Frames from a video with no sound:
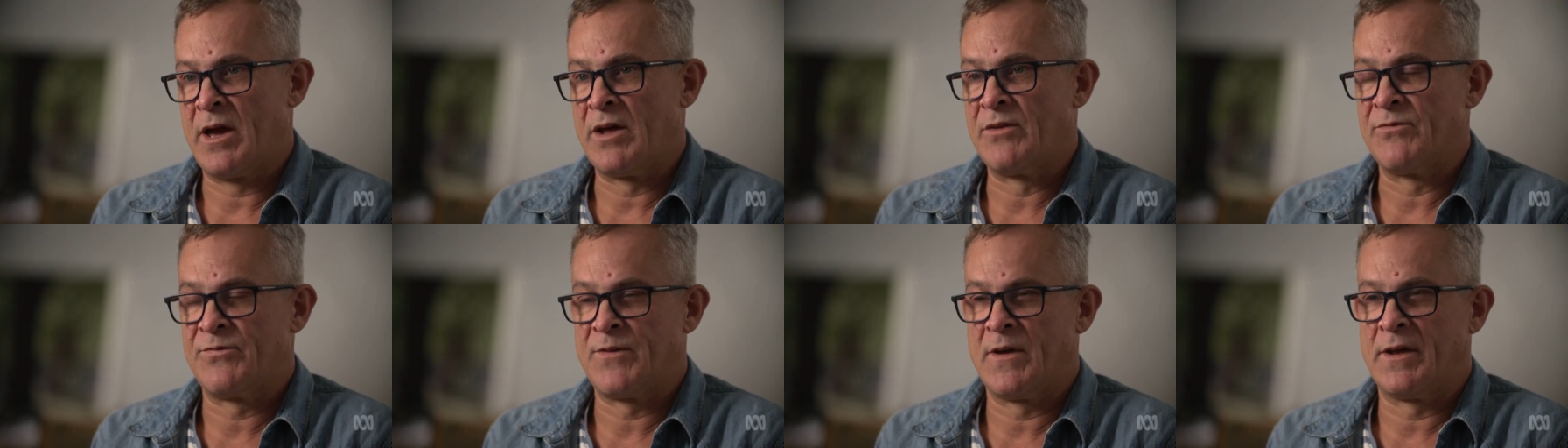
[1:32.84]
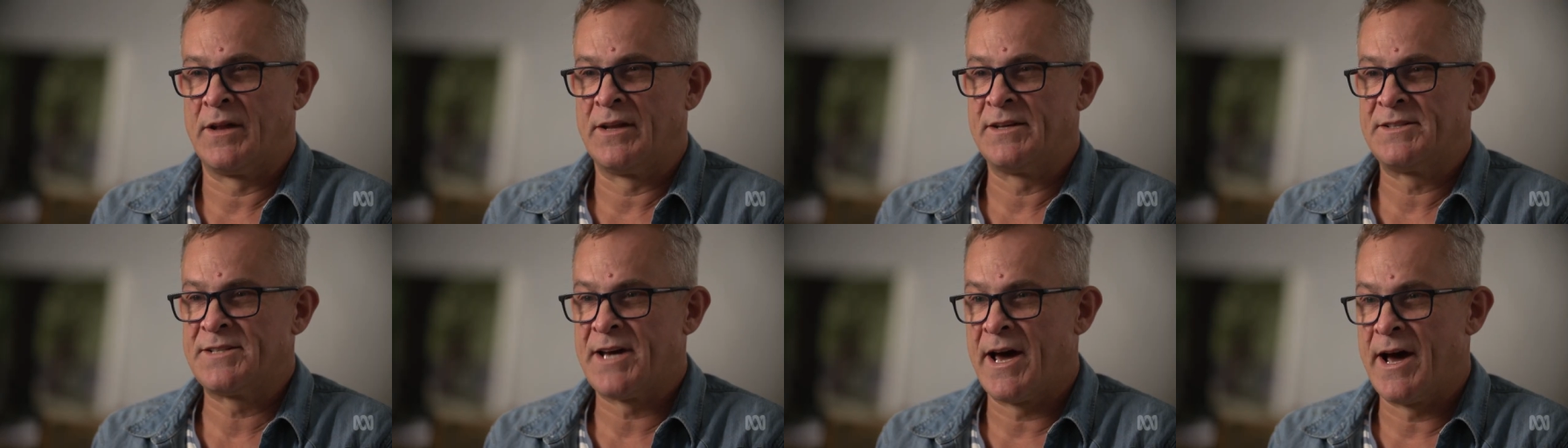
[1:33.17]

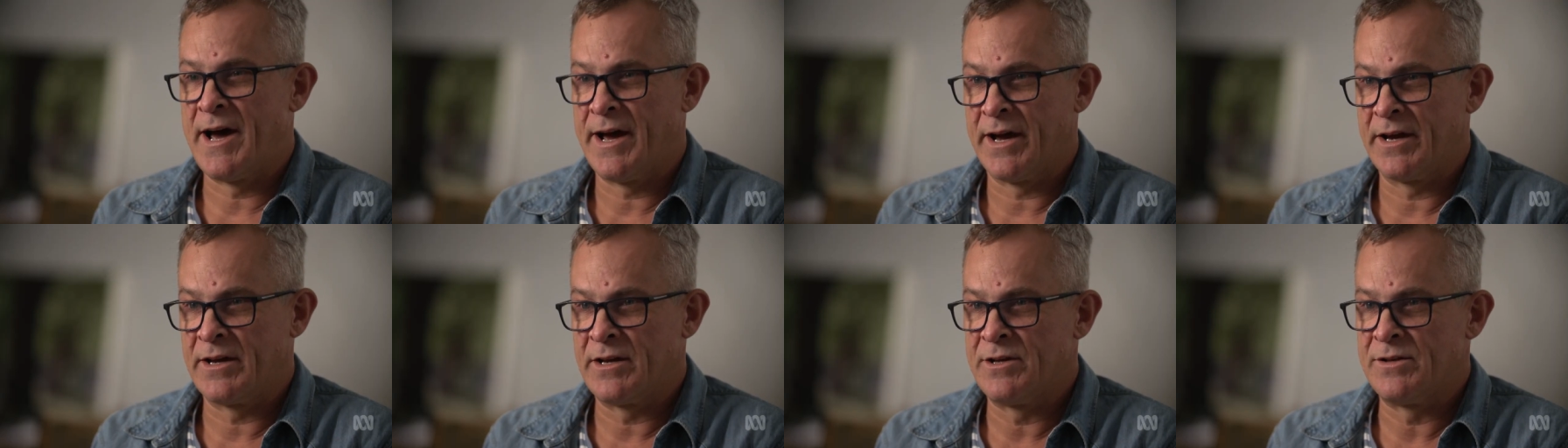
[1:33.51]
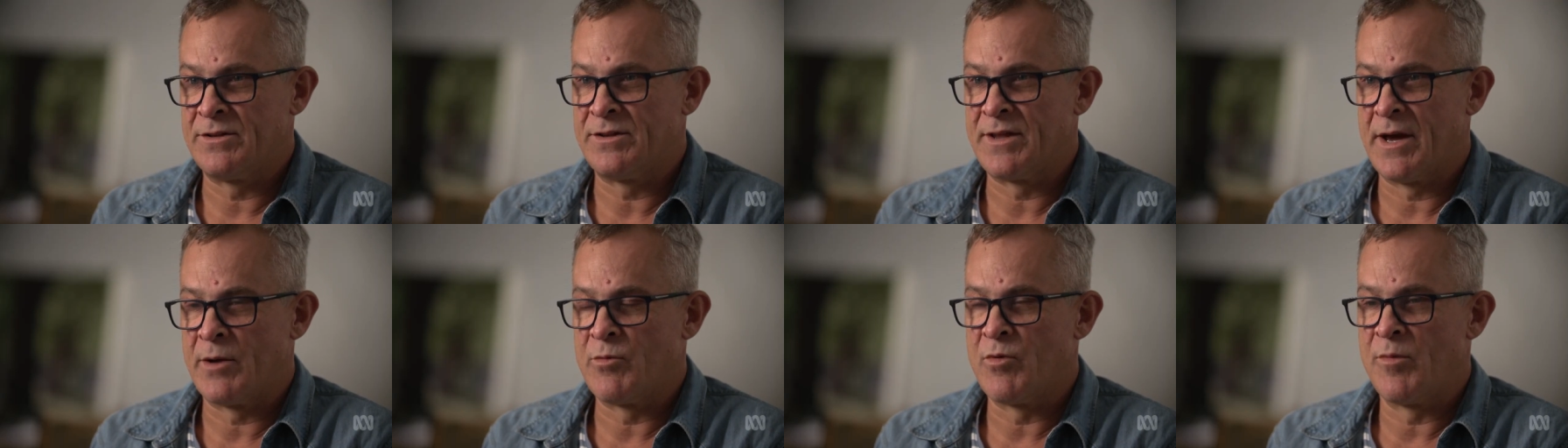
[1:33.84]
unfairly
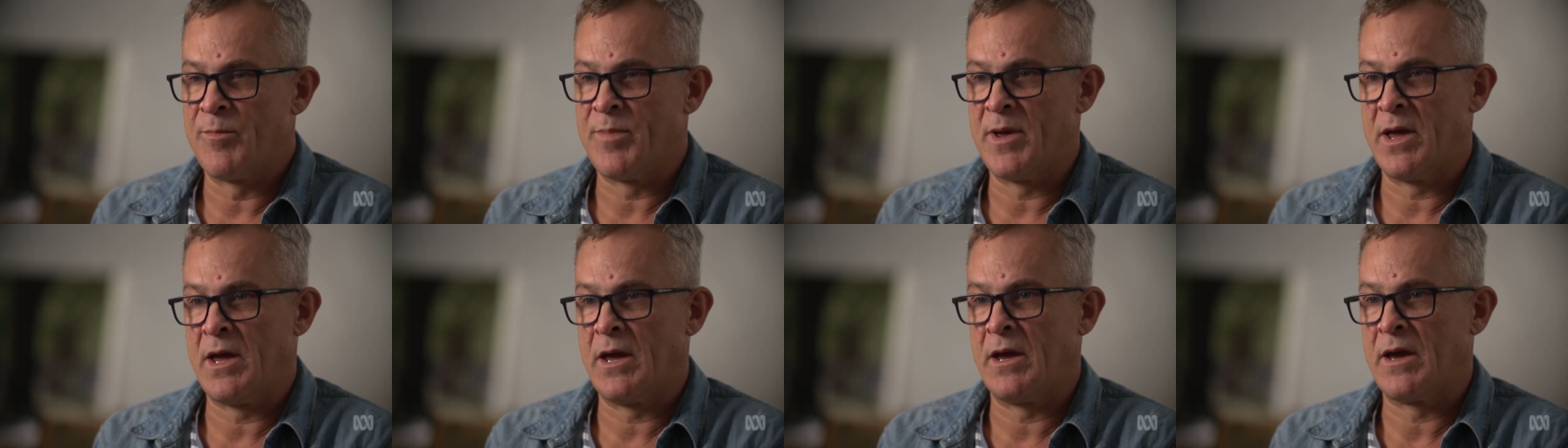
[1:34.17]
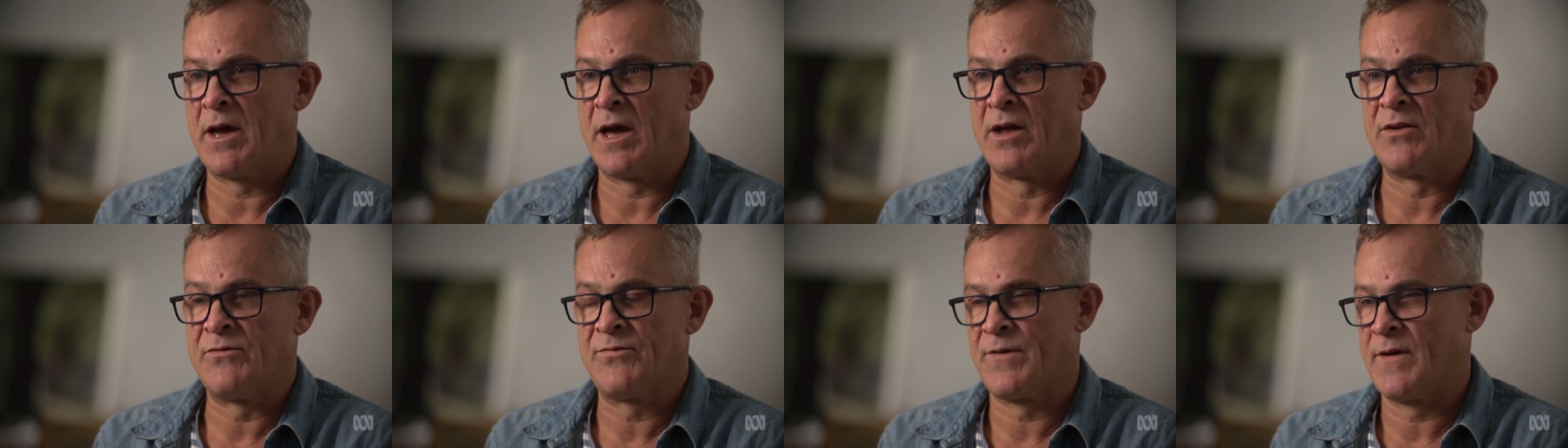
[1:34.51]
targeted, they were being
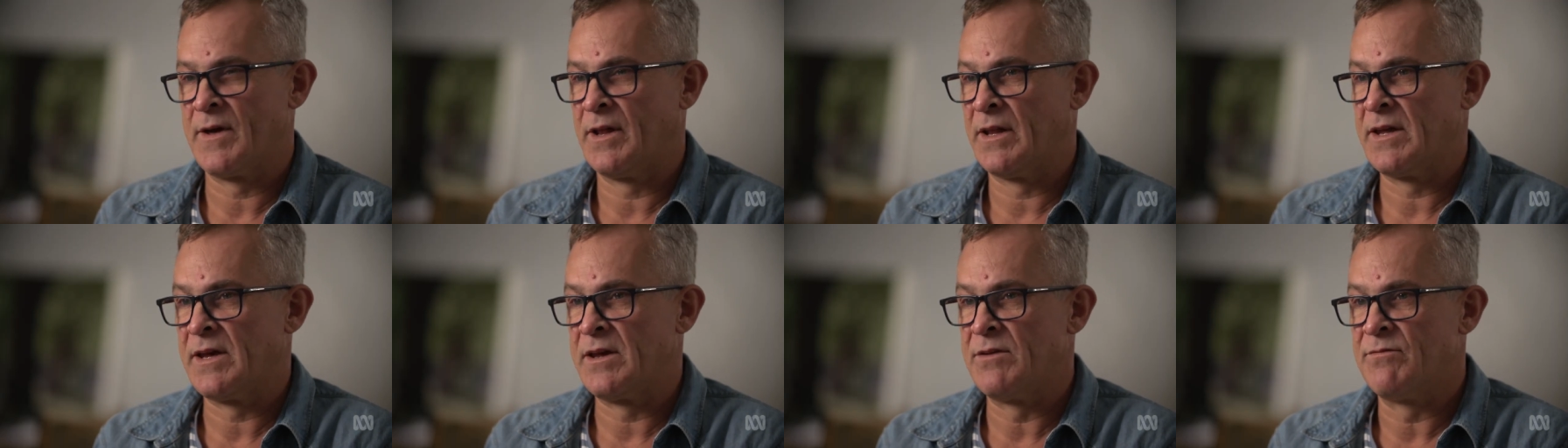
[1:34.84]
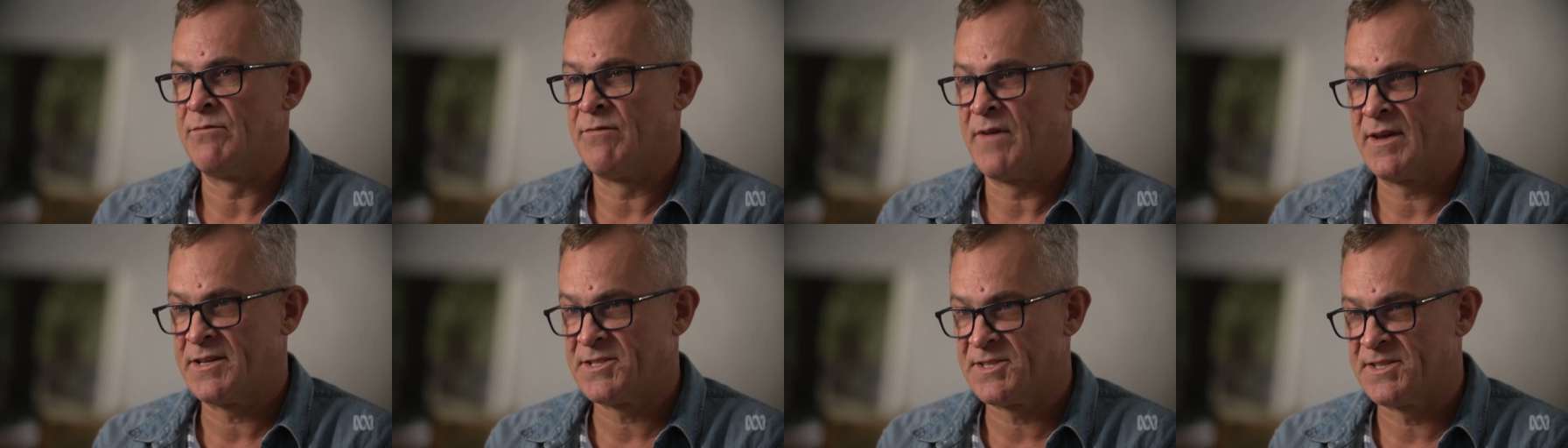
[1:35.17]
unfairly
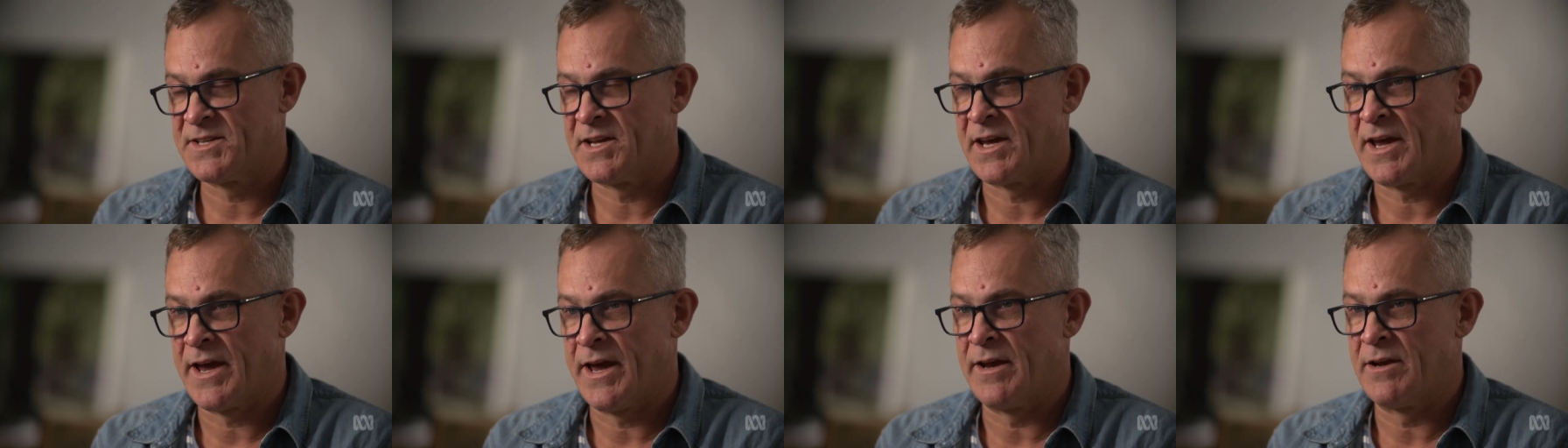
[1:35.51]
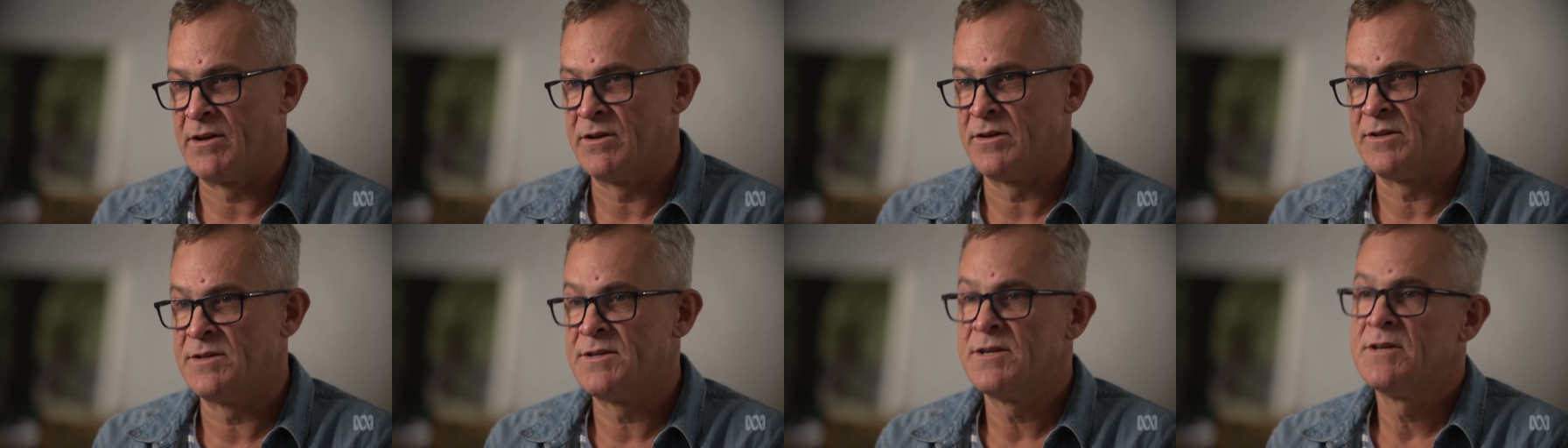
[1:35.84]

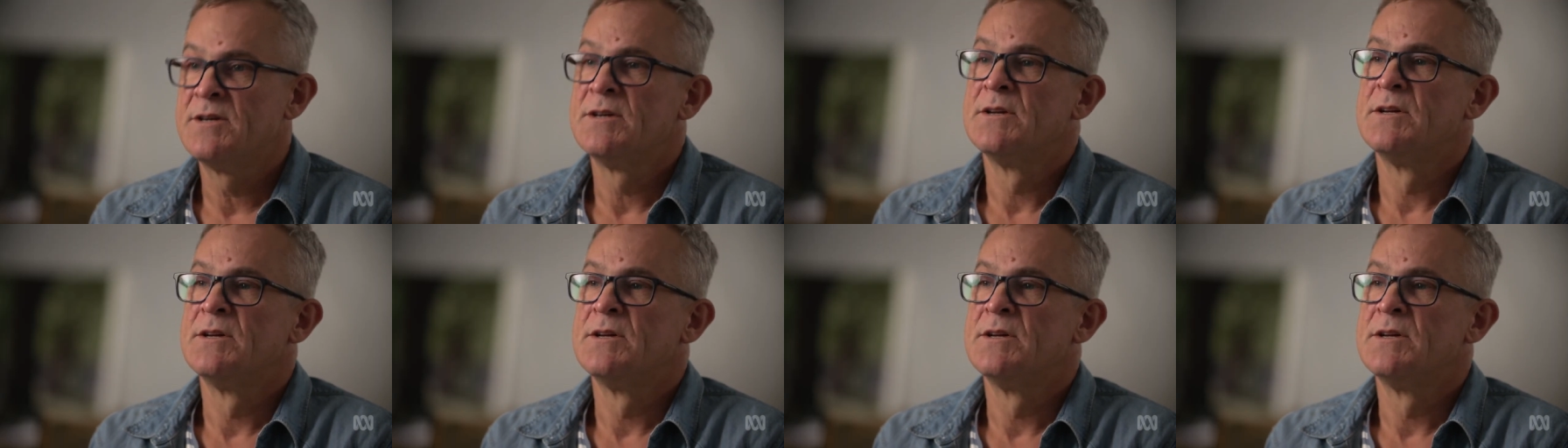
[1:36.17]
investigated.